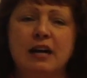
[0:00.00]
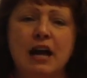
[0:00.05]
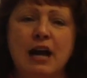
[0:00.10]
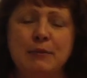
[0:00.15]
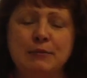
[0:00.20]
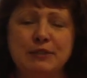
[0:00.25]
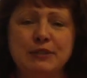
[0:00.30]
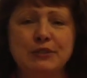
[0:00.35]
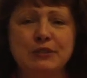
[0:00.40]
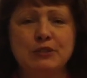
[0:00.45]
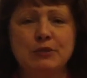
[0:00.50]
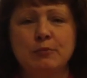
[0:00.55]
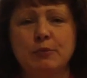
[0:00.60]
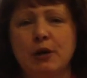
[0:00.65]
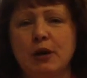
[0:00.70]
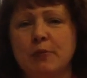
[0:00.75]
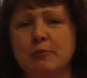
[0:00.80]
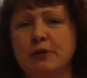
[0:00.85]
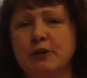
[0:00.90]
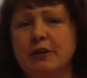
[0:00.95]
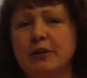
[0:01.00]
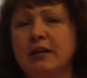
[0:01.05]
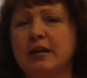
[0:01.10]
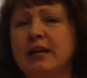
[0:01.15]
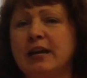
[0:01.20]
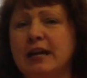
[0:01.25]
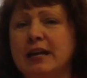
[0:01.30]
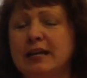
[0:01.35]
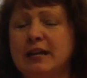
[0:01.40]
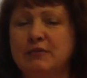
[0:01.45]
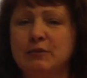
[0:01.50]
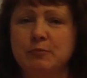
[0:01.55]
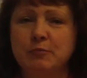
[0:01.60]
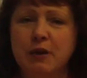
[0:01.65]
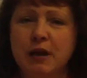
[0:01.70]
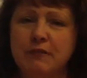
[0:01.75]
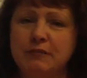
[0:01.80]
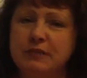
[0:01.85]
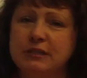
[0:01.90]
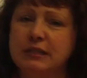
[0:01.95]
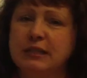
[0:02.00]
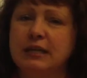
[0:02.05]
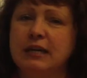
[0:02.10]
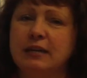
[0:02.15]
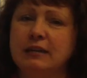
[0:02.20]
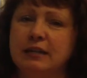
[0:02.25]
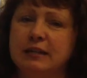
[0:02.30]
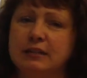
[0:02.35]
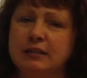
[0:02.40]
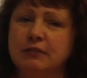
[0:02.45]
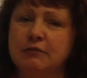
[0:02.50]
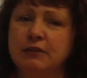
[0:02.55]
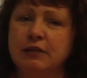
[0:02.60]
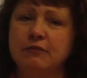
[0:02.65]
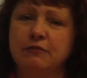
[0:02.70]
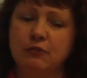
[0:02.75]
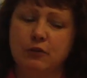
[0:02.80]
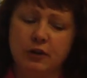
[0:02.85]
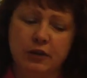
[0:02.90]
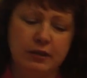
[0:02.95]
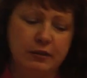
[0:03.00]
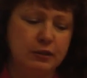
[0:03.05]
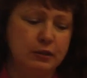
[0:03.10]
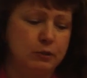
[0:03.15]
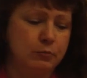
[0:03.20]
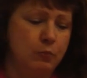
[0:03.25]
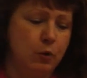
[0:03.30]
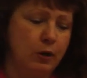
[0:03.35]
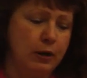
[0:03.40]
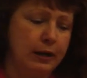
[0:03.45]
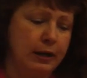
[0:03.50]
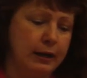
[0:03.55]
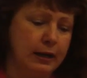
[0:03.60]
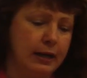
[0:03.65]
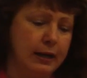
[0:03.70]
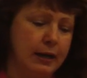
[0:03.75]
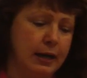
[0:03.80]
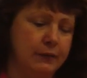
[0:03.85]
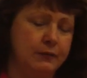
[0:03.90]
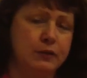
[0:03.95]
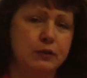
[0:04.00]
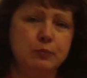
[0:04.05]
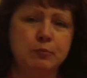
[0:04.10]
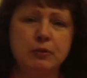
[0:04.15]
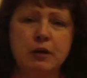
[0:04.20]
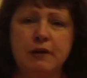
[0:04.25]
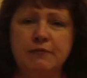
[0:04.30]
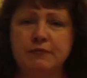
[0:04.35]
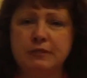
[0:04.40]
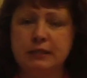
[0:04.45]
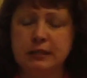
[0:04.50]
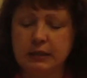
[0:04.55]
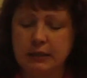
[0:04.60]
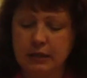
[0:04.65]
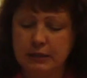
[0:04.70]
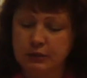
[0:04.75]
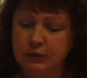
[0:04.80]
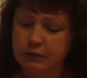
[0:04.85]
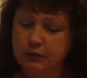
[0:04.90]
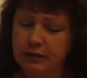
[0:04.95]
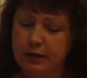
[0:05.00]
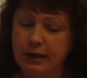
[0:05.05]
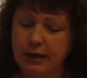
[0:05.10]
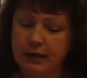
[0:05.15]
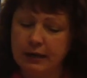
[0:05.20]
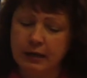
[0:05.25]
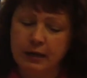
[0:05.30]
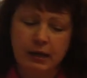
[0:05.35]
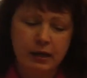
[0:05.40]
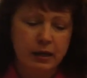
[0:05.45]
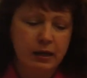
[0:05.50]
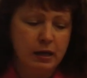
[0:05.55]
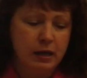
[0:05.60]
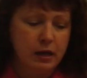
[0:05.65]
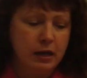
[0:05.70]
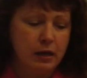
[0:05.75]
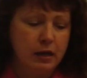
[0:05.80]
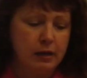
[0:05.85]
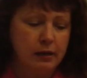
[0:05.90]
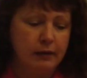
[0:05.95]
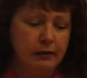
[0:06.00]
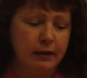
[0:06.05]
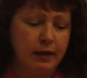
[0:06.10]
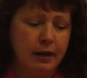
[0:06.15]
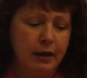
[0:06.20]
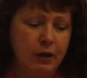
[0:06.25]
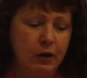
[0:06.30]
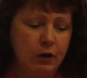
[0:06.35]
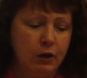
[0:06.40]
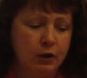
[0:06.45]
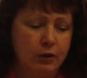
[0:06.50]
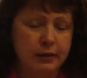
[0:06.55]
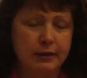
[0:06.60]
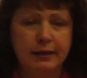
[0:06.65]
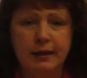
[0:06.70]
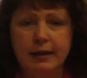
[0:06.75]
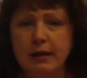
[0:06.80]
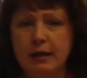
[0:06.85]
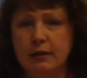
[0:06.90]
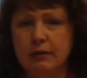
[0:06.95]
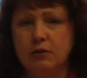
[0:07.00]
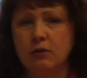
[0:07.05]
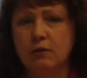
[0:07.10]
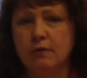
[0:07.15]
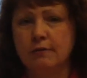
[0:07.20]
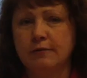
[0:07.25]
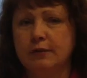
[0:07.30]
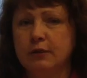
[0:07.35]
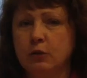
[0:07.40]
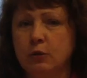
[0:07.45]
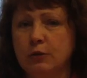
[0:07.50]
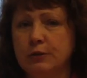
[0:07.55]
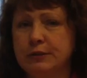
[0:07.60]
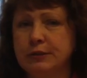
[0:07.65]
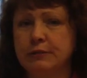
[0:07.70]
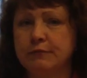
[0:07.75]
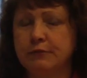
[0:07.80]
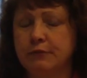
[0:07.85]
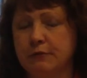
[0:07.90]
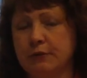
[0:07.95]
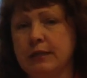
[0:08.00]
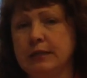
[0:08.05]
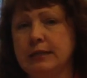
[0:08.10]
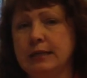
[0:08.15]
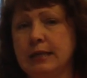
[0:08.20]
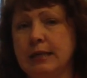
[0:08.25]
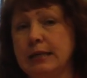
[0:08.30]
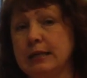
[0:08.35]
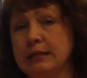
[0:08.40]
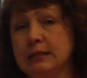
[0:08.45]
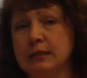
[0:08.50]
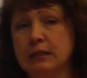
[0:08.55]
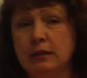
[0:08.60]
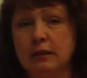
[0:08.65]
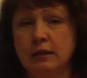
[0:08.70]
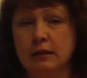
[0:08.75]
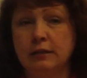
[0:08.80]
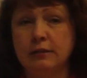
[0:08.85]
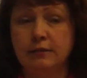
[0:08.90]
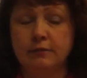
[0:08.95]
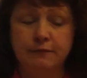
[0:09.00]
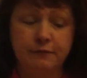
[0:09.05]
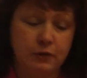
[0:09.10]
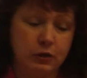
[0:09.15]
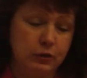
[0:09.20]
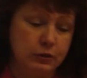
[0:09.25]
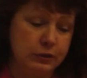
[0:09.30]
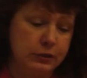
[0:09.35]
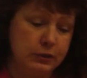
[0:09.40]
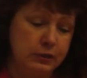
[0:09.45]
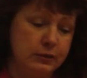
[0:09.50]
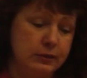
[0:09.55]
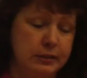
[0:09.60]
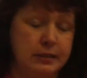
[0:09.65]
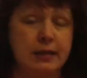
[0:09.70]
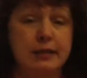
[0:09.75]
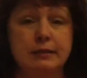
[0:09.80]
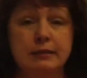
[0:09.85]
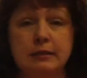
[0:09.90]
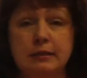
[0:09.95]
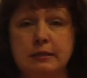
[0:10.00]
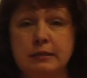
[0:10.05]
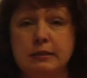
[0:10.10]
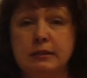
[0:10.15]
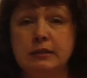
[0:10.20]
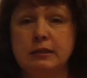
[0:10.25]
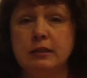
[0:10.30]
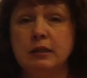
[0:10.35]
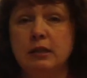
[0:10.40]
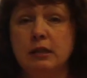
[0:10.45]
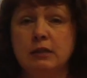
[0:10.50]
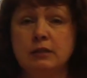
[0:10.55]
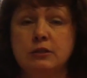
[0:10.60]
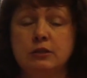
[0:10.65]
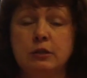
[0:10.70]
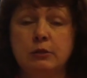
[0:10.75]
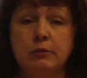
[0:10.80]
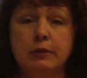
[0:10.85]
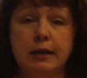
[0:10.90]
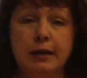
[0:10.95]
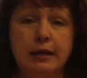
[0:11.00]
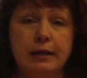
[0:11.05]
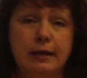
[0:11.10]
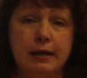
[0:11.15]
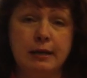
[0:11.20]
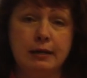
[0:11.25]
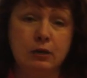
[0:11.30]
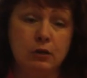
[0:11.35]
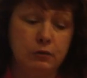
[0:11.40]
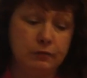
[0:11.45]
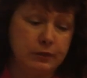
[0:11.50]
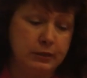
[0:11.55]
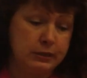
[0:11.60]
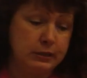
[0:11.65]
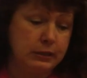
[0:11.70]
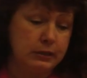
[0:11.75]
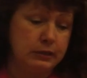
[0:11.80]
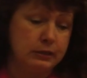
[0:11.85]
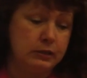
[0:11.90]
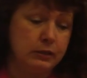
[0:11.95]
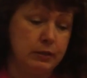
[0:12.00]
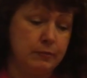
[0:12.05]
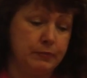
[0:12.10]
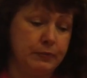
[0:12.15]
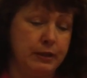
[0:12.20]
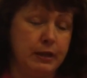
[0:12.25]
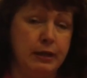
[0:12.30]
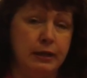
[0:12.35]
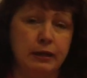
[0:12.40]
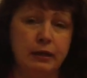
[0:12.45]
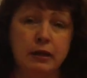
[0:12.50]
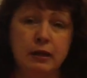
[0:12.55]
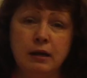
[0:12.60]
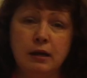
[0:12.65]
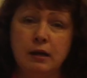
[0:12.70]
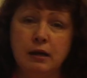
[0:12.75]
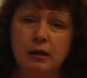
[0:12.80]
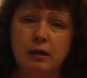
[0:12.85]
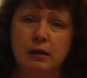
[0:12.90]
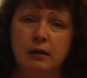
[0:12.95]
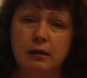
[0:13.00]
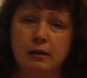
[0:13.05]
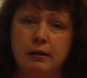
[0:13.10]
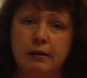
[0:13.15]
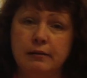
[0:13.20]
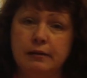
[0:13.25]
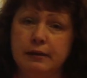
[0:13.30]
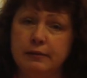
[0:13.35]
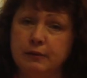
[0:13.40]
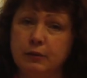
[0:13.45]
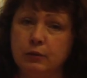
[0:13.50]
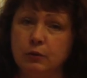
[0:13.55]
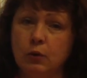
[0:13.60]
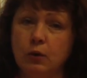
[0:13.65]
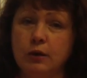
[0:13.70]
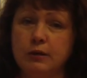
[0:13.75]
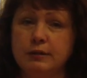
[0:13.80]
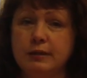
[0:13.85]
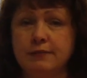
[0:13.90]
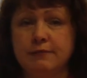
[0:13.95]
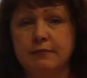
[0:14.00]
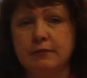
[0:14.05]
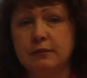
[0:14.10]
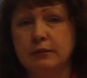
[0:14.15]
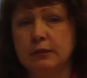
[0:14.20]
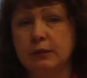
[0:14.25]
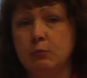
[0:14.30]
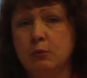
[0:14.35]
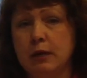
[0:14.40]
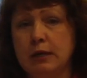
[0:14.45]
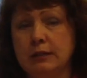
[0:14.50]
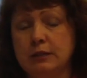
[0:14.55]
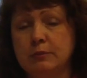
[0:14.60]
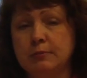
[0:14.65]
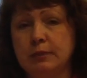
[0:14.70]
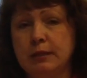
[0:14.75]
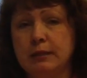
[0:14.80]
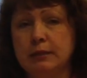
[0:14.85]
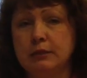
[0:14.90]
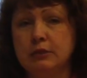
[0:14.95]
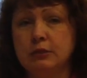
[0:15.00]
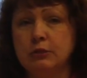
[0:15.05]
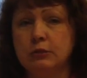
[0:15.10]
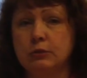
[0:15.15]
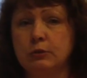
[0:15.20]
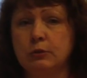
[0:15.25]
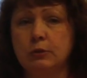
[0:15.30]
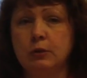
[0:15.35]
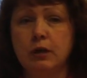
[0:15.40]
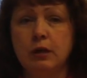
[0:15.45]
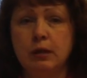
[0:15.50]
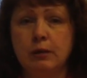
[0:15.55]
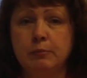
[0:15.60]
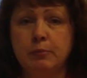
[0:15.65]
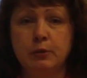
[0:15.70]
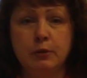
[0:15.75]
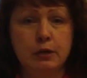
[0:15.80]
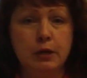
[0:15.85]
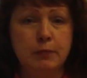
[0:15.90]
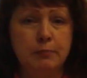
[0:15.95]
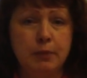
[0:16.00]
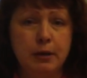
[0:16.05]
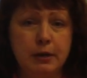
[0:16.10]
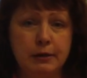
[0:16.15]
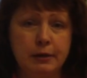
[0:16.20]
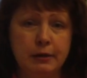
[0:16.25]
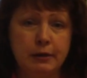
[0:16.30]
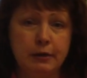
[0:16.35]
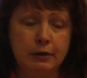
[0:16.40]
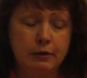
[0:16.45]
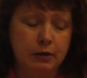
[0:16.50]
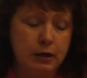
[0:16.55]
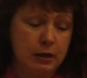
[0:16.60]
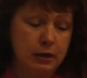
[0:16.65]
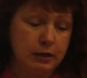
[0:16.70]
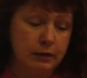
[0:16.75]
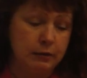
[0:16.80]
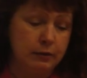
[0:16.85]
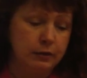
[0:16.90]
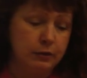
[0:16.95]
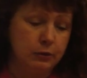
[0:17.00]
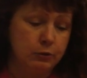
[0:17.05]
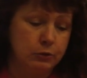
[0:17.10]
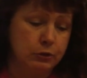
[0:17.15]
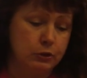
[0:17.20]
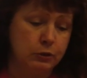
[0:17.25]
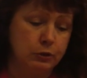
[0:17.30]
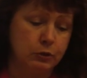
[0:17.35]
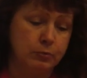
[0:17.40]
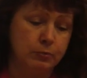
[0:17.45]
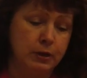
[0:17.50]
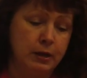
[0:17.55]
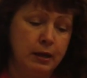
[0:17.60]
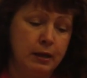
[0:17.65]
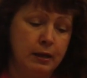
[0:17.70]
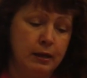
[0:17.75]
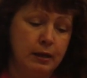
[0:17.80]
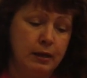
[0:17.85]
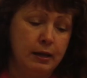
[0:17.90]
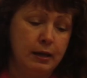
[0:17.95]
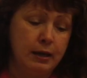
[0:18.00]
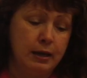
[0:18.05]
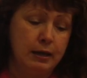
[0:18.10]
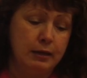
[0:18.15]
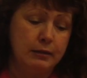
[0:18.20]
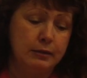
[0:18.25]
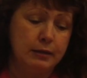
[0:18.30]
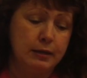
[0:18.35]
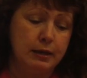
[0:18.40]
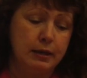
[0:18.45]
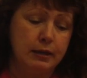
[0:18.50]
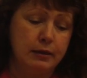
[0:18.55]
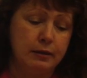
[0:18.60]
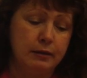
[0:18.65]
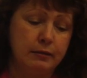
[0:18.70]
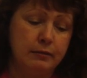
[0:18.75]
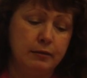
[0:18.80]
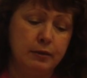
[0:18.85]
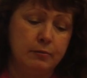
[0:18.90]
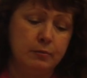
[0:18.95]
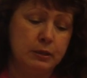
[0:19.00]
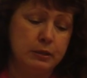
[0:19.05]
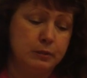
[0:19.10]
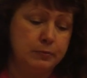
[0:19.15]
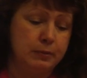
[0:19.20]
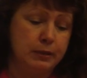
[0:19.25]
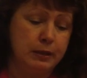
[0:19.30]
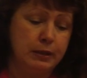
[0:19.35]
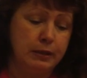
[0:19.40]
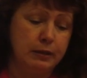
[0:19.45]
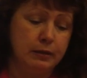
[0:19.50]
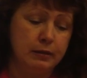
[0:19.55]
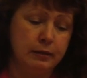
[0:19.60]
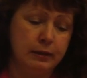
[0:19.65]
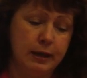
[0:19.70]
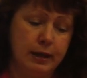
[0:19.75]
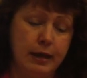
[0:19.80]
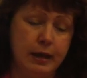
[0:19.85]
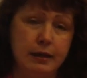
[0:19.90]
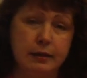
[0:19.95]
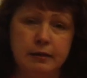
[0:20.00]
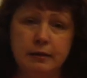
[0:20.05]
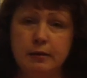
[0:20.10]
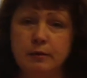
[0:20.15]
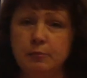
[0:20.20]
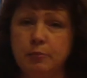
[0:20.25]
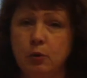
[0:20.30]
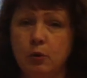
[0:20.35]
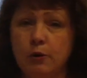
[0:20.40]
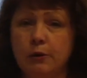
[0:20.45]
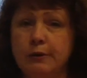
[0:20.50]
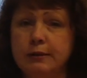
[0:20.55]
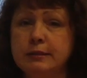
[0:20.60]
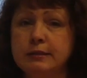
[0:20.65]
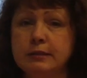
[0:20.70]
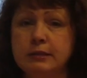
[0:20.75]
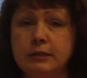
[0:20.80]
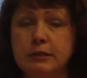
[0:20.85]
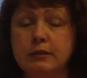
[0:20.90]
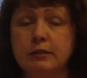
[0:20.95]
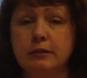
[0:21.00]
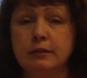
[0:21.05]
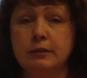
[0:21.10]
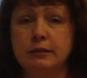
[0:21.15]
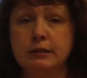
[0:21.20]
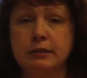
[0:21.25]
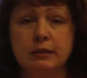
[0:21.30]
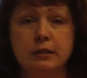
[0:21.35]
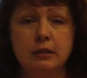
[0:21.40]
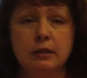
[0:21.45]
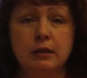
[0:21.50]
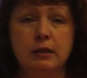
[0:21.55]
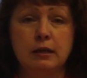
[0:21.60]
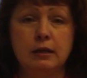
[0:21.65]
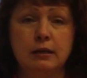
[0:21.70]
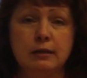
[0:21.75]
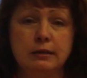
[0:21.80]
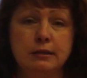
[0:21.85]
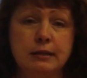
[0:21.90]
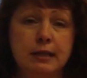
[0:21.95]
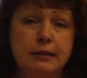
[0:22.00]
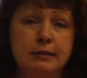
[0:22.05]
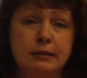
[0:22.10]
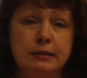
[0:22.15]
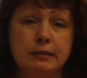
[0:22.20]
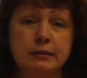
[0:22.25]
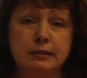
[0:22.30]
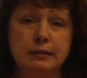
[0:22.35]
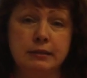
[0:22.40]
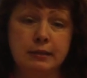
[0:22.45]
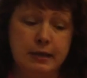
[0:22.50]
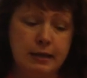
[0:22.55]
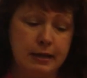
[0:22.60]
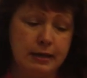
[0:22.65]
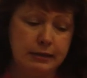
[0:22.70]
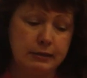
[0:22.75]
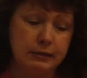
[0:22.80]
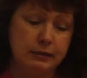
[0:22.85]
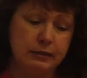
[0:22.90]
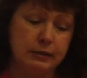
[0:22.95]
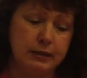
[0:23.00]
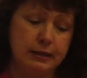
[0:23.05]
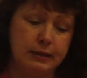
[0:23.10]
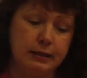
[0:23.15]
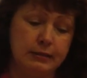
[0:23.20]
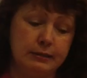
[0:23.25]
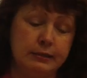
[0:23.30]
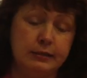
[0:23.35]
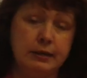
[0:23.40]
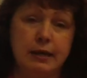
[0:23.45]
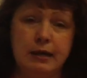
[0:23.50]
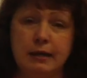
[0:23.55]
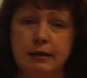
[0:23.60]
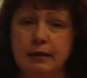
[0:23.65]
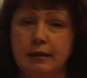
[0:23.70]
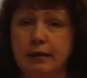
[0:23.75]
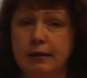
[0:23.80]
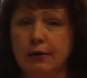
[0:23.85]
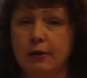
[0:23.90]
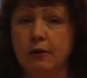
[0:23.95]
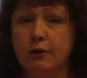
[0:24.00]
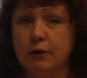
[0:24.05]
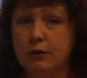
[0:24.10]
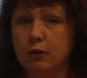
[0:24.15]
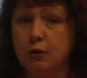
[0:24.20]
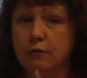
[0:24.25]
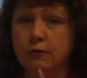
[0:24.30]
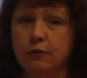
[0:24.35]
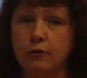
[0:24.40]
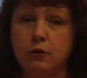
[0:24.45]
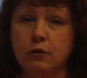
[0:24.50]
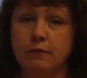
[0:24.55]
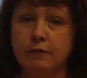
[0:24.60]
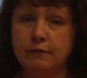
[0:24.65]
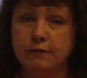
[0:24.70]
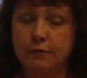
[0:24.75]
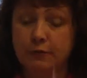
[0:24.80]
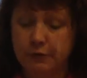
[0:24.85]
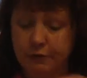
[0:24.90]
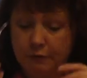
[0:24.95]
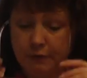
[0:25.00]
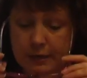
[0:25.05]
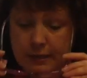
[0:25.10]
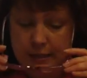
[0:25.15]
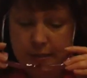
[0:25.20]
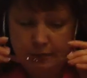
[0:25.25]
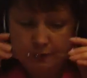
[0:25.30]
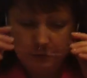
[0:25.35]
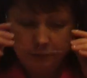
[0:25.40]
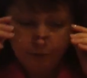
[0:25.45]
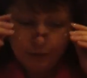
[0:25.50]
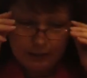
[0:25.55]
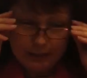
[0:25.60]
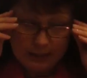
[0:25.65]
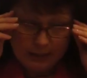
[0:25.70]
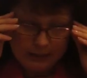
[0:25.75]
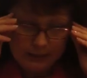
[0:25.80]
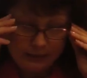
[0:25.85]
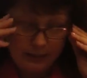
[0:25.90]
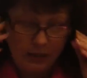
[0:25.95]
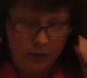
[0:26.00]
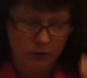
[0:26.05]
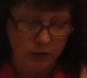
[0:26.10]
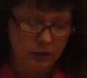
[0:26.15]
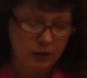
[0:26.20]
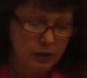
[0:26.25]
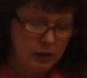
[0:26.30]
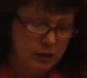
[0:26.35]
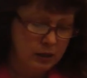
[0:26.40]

I'm Sister Barbara, and I have a prophecy I'd like to read for you this morning. I got this prophecy yesterday. Uh, I heard again over the course of three days uh, the first sentence. So again, I know this is something uh, that the Lord definitely wants me to uh, put up on here on YouTube. And uh, there must be, again, importance to this uh, sentence as, like I said, I heard it over and over for three, three days now.